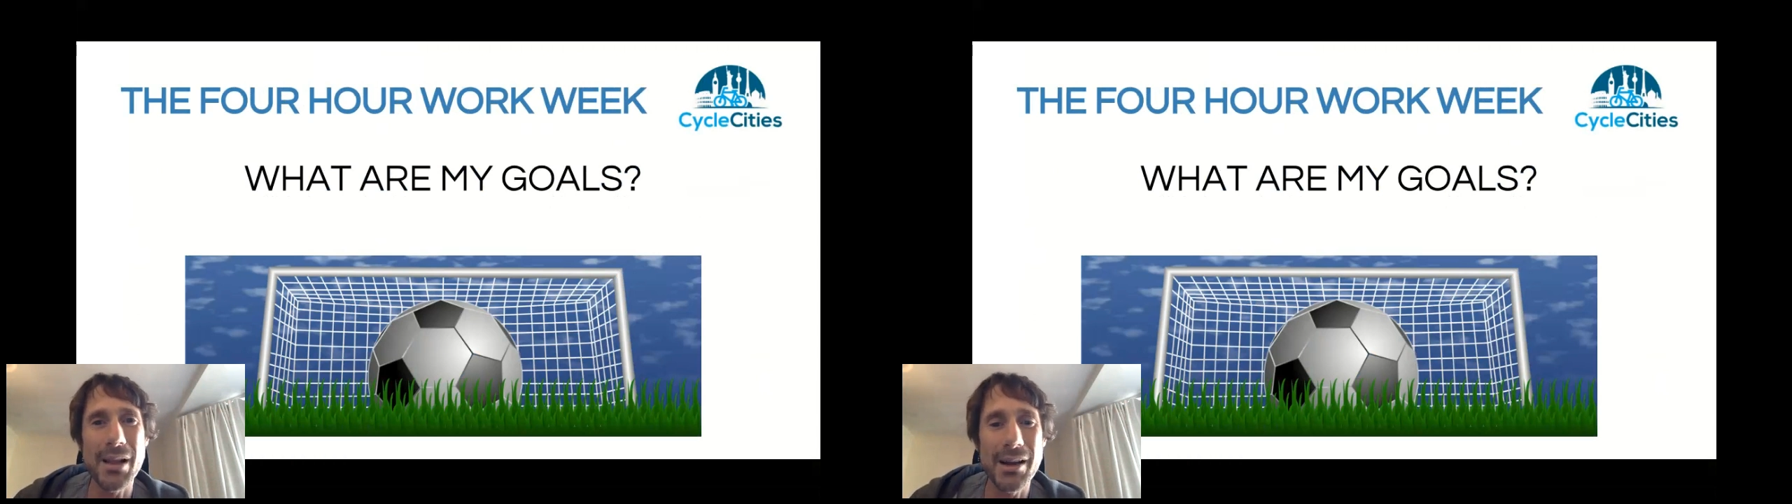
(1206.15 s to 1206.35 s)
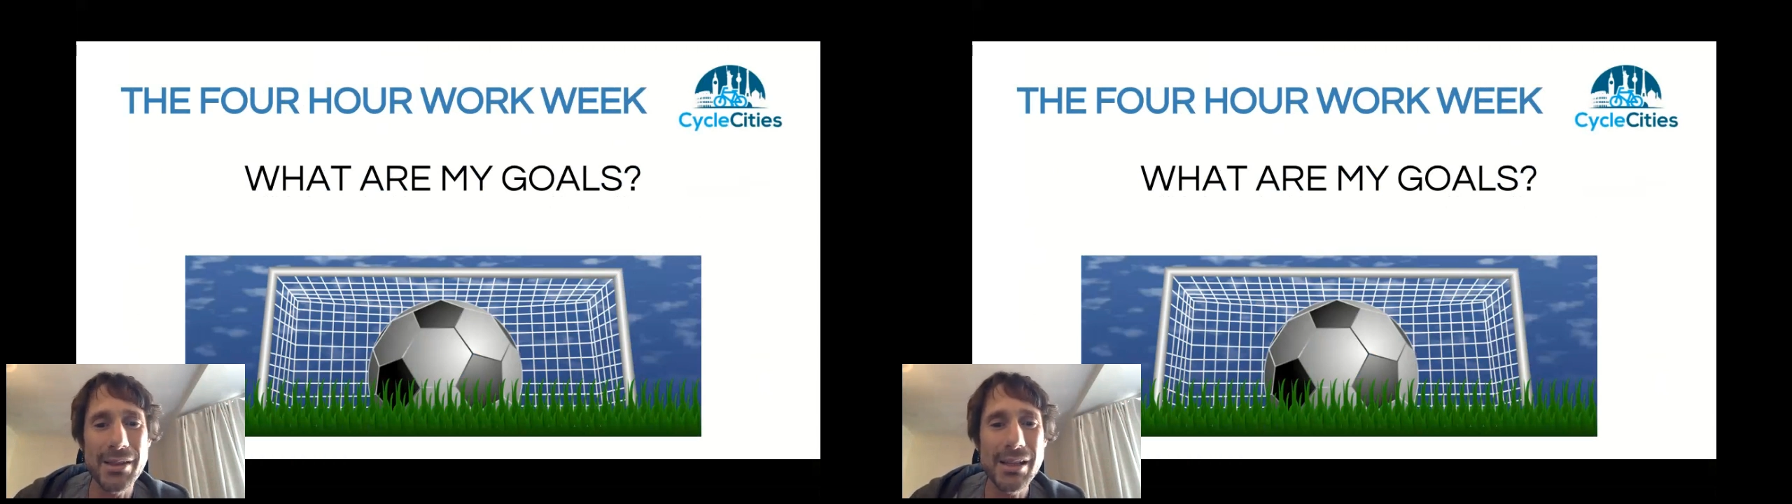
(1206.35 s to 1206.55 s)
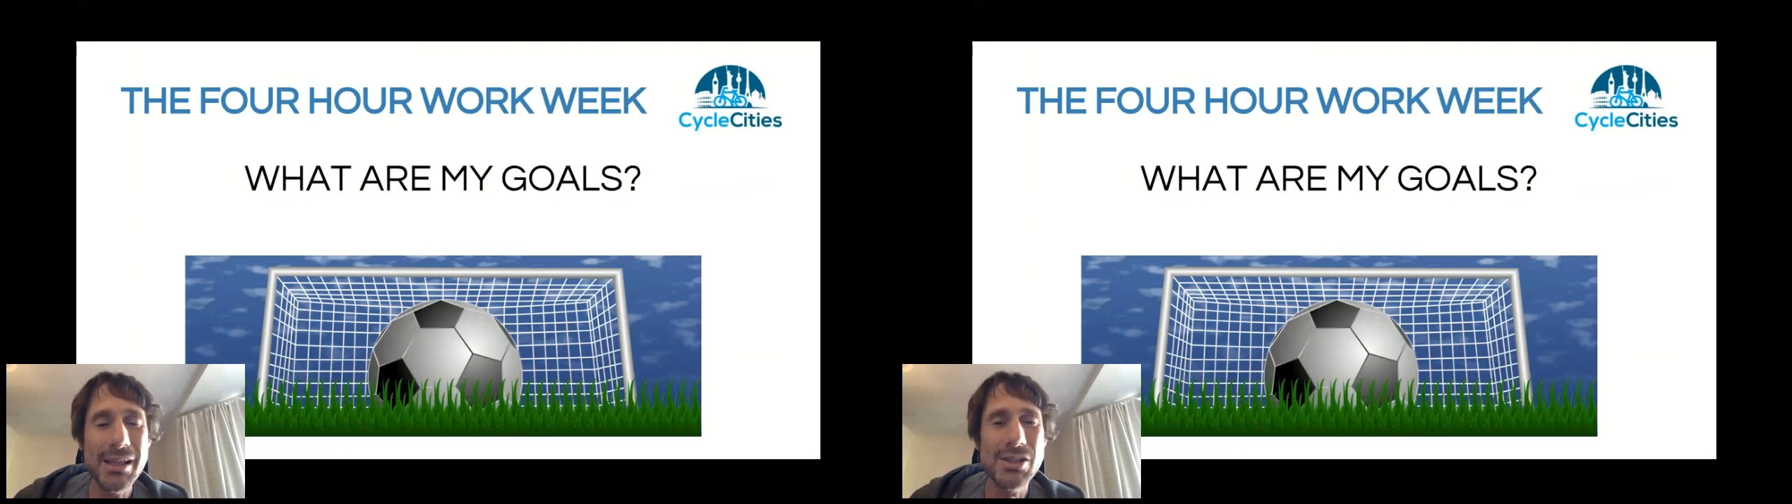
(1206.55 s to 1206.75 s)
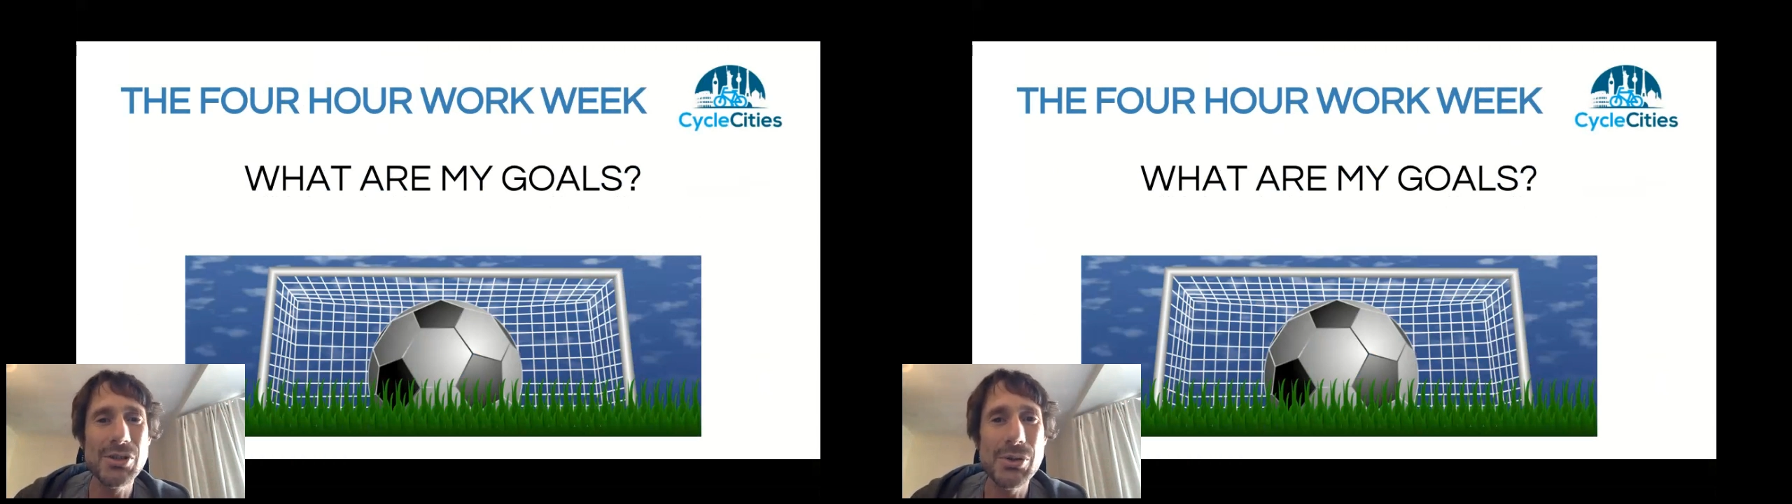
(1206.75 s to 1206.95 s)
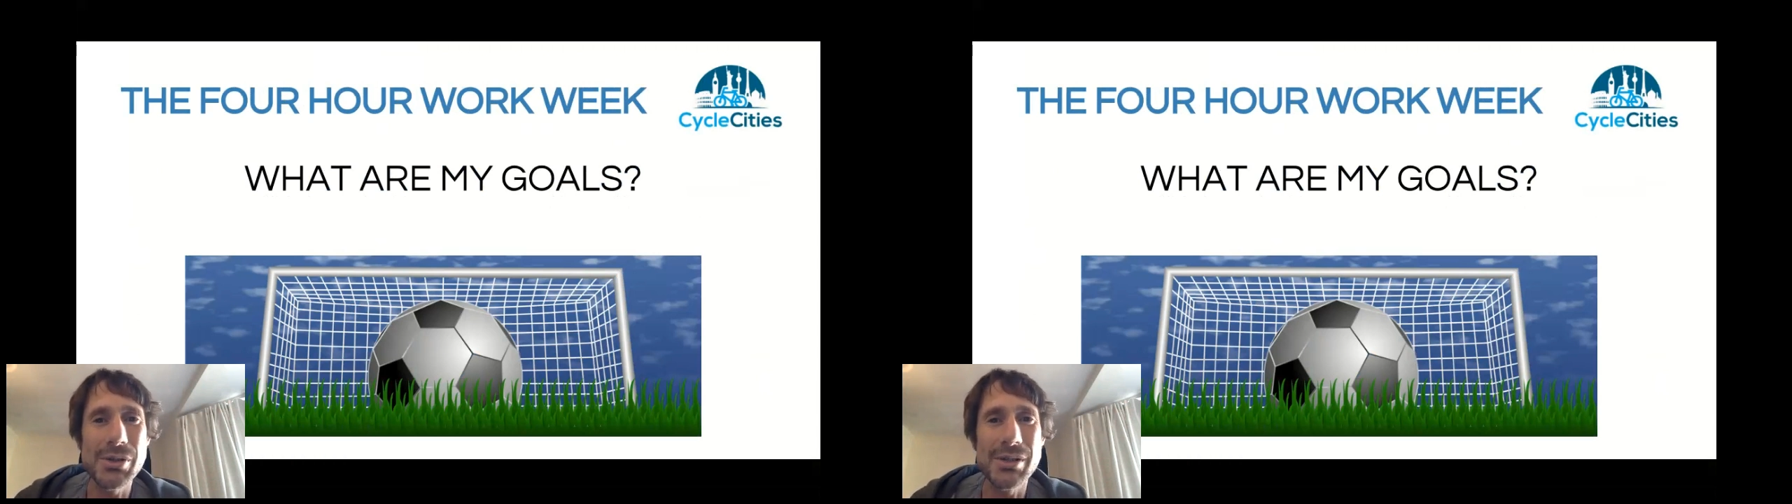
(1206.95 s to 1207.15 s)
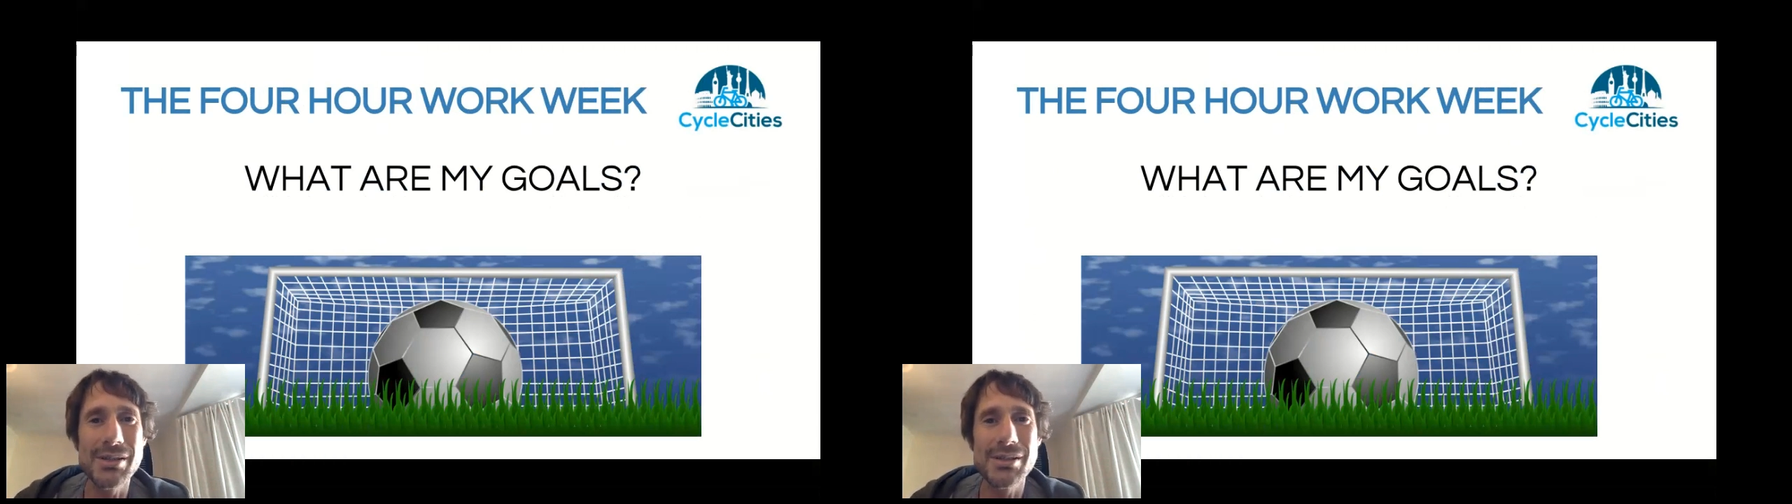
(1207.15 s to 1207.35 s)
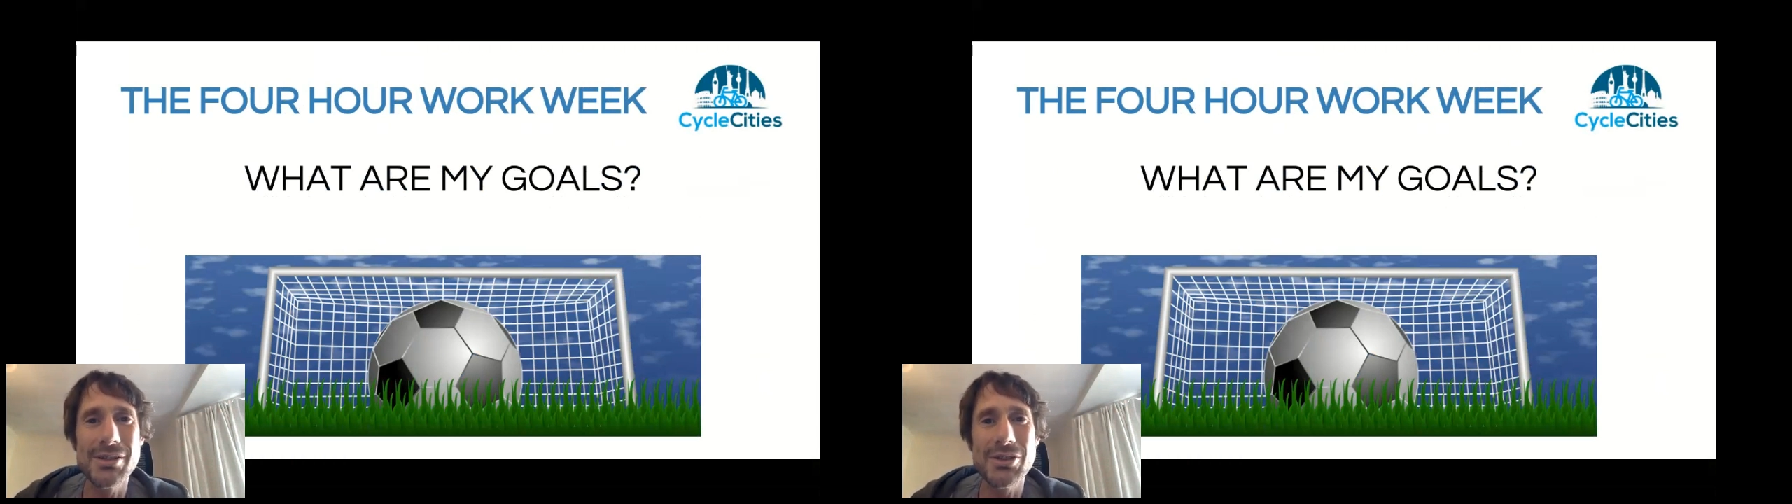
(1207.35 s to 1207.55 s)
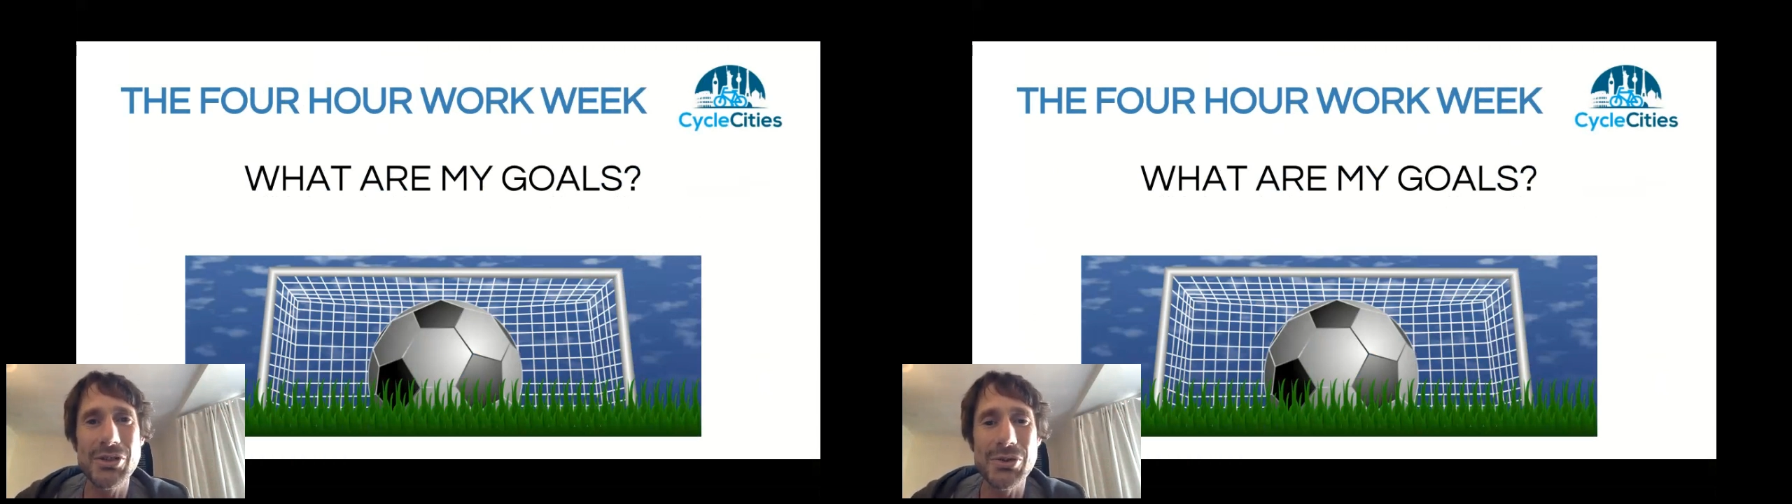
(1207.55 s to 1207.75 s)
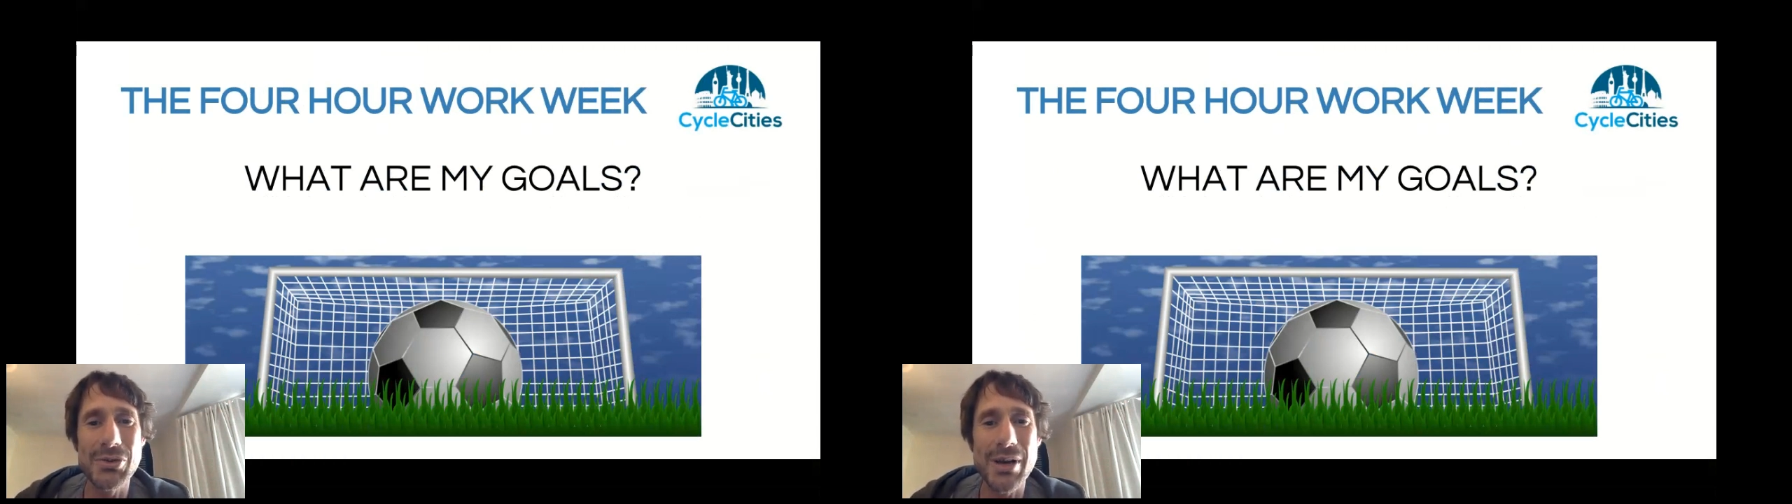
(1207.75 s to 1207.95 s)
And I think it's good to